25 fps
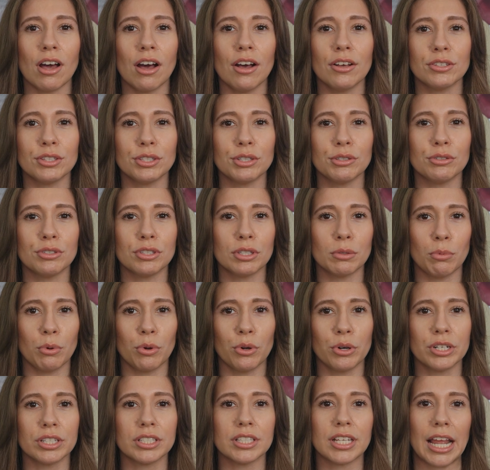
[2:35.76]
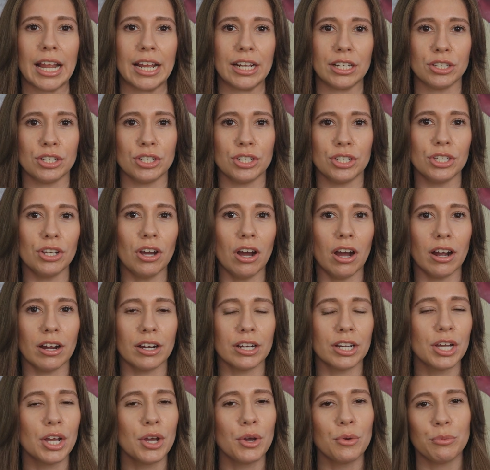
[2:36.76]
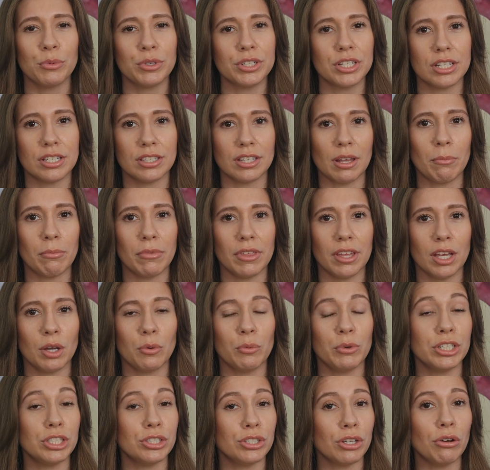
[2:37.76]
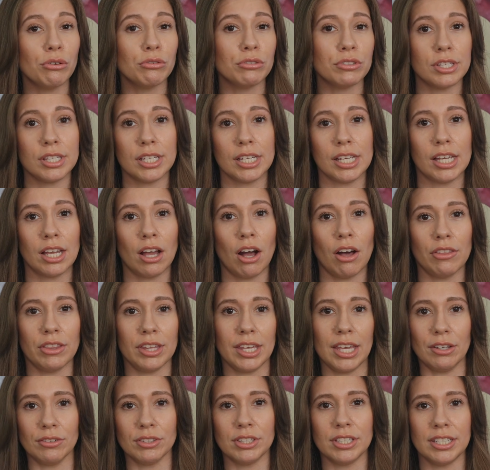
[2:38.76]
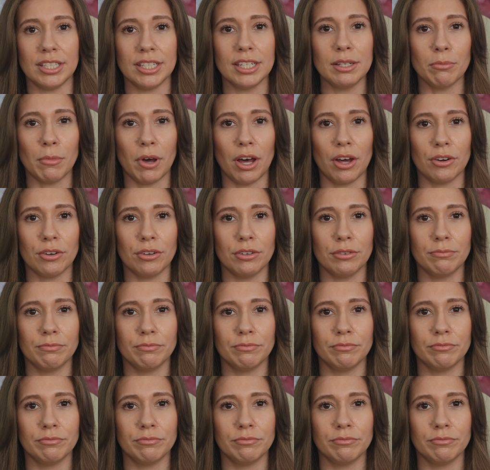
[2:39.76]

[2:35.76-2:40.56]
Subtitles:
also supports HDR, which is something we don't see on the LCD model.